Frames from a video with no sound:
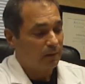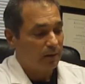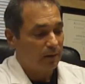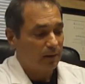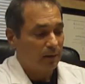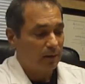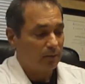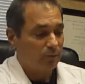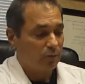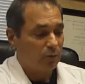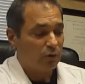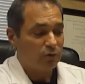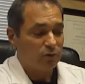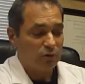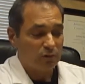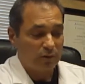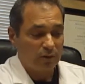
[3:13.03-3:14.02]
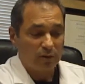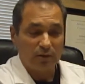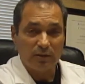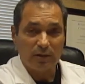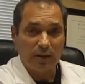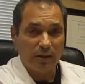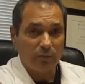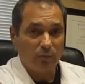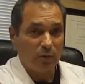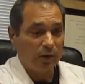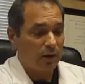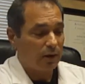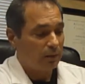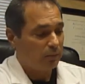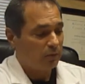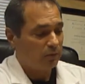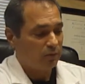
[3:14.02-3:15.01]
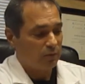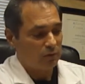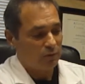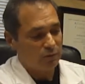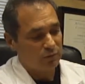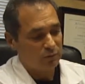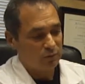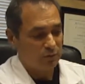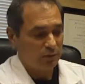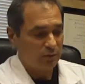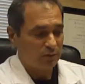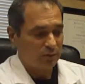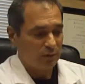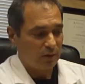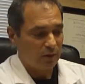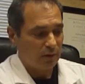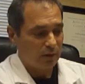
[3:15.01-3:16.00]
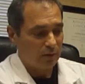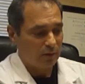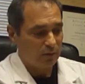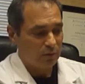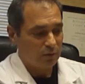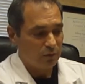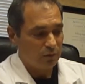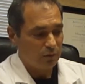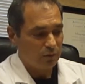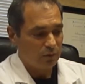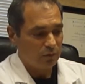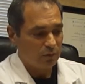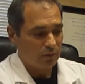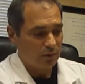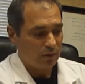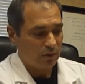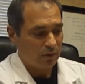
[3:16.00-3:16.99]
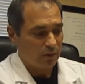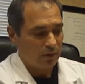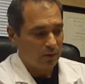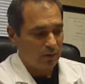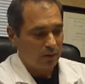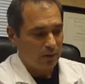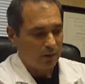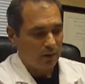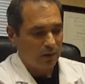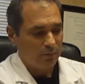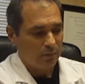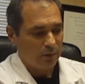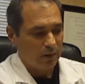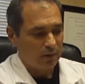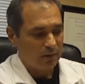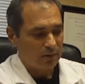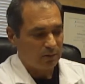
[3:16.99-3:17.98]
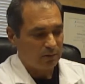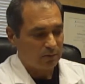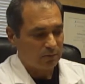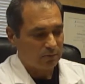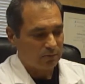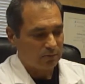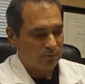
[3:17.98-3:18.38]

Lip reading: and most of the time what I prefer to do is use a pedicle